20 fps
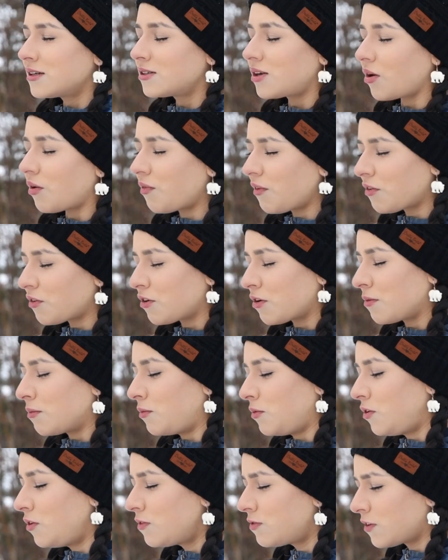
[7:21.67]
So if we were to
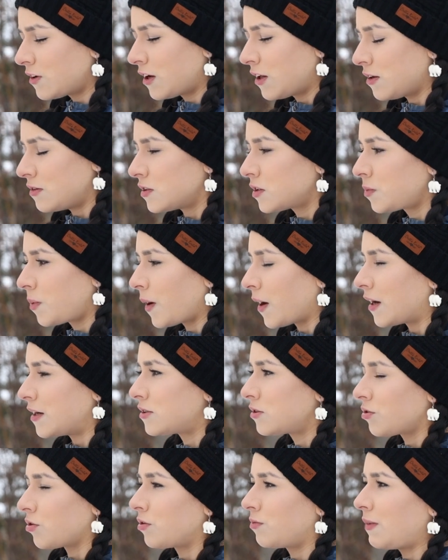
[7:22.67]
remove one of those
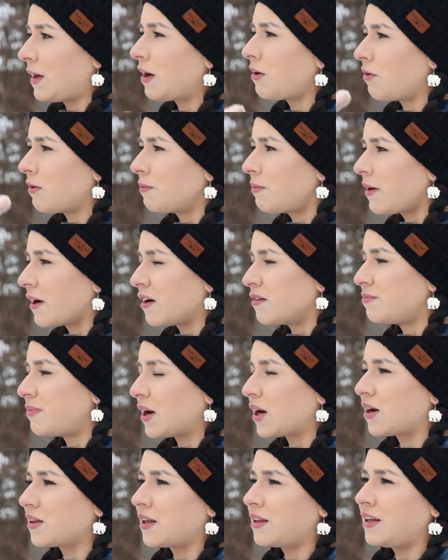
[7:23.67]
parts or make one part
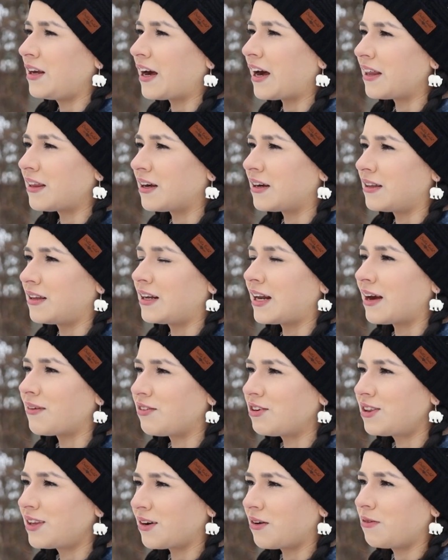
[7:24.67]
bigger than the other, then
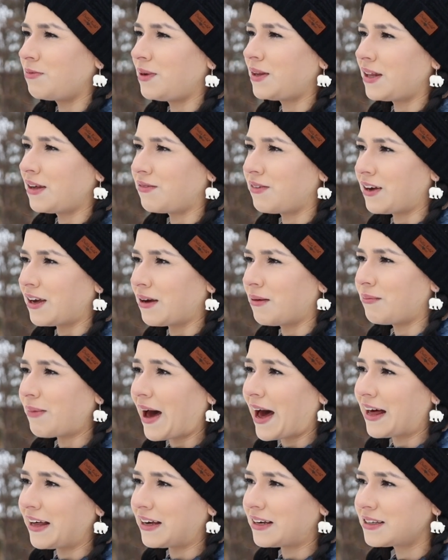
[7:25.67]
everything would be living in
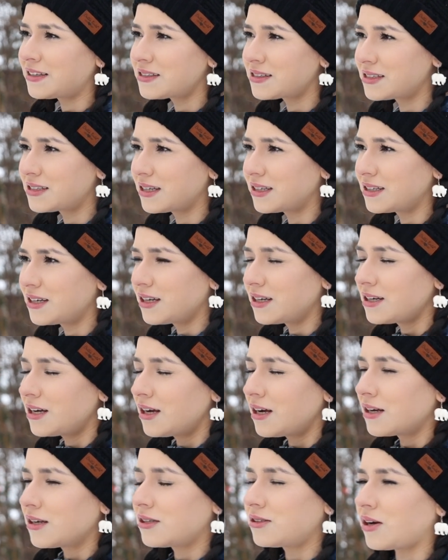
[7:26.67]
balance.
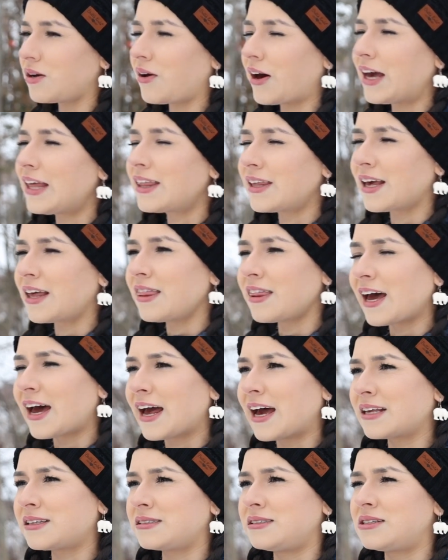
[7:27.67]
So I think
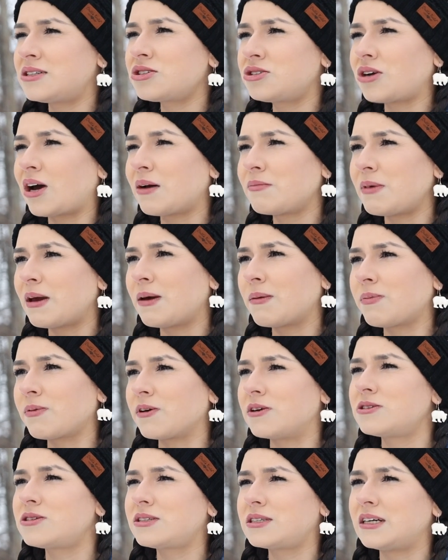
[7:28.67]
that as a Anishinaabe
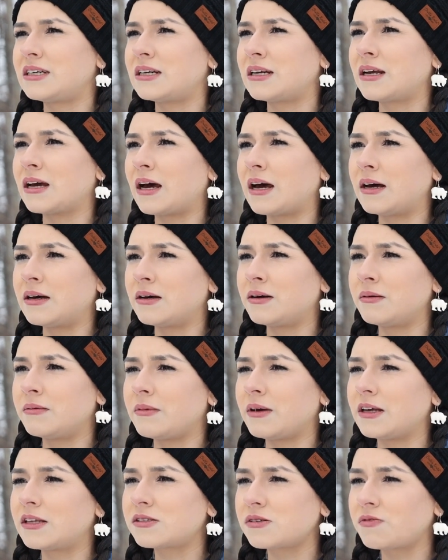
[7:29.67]
person,
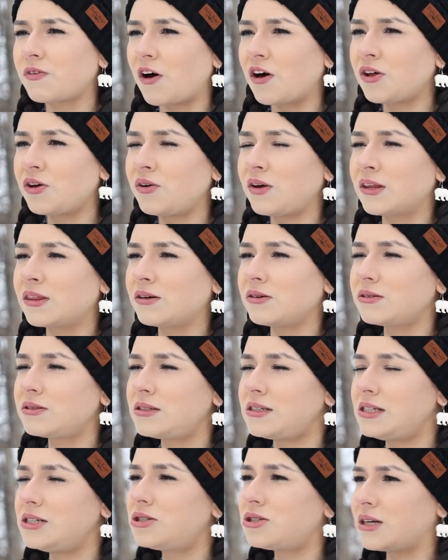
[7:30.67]
it's following those
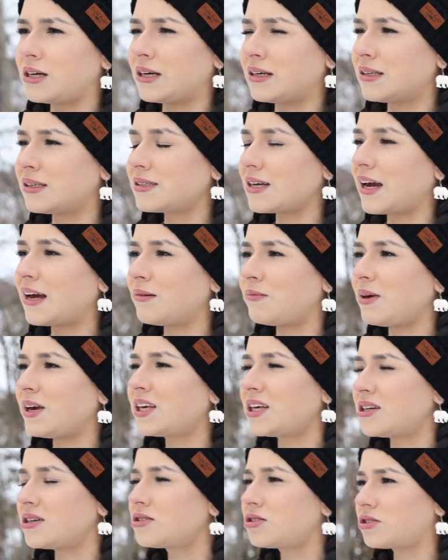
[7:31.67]
teachings and
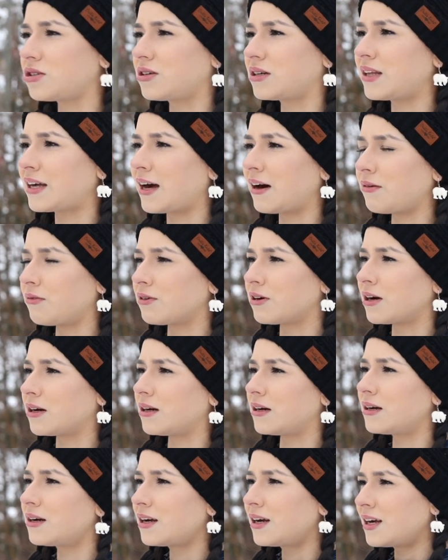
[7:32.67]
making sure that
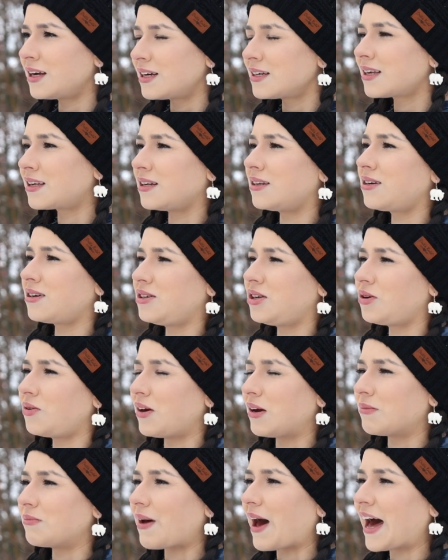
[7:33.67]
we're
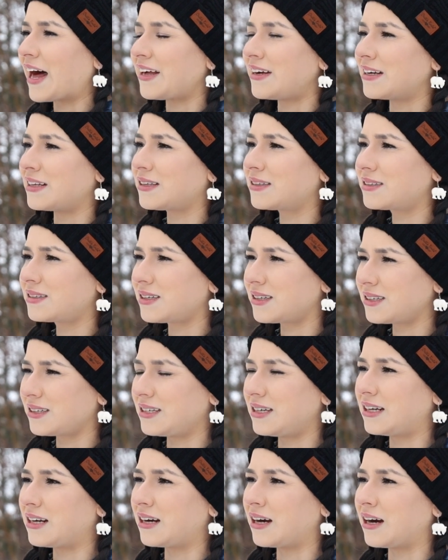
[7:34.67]
continuing balance
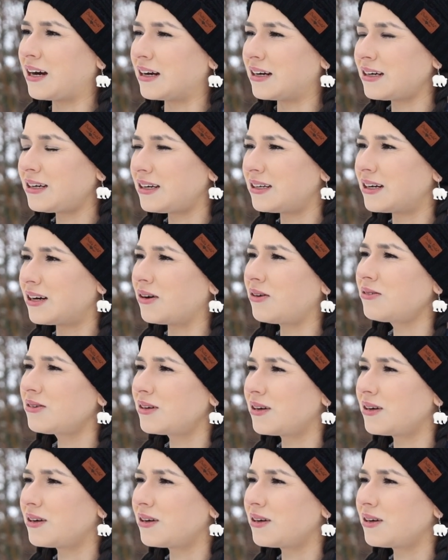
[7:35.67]
in our, you know,